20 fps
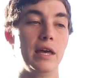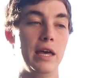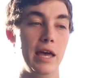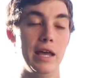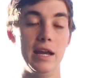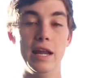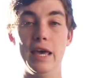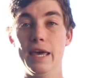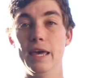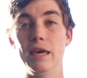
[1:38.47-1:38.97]

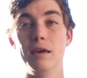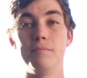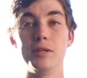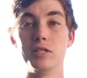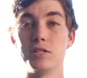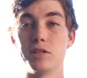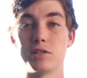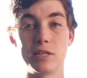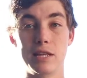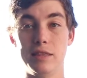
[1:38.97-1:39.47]
and him
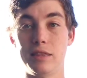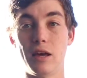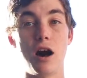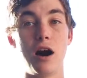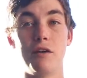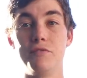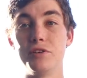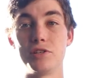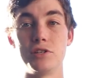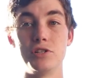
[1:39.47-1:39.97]
and just at the
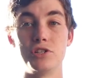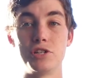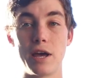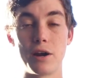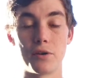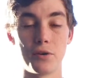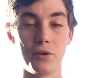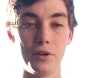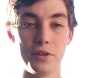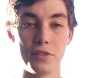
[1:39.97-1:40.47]
office in
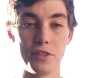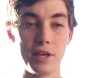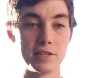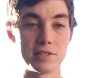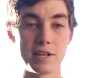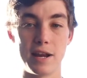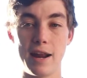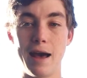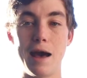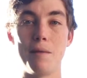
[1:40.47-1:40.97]
general and
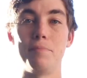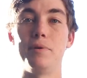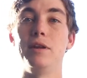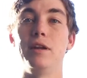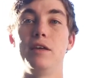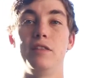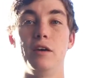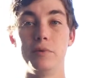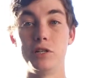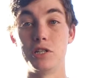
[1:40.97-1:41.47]
things that
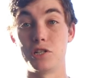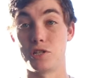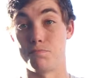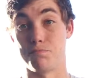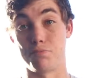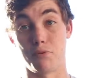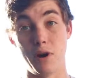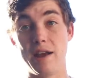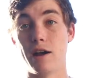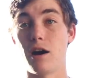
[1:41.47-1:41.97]
happened, and then we
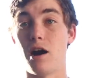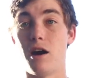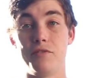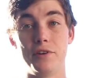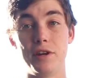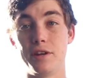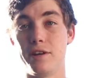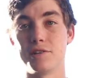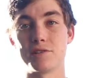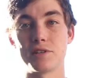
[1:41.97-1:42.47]
just break off
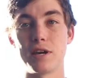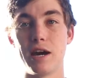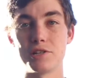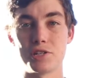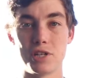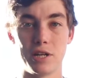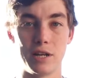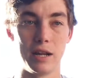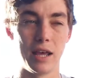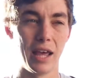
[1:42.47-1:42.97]
into
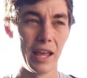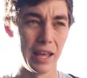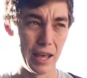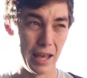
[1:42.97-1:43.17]
discussion.